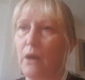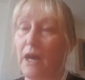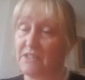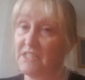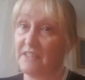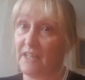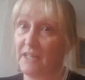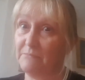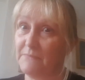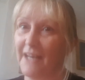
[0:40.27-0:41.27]
I did
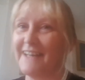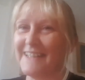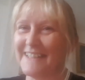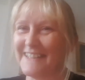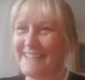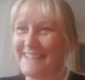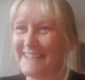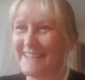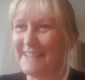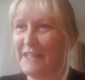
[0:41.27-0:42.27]
that.
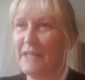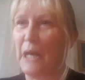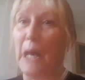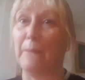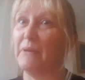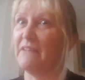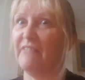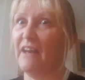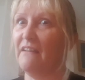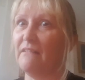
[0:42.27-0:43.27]
Epic
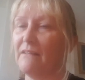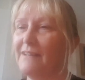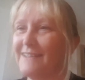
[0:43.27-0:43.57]
fail.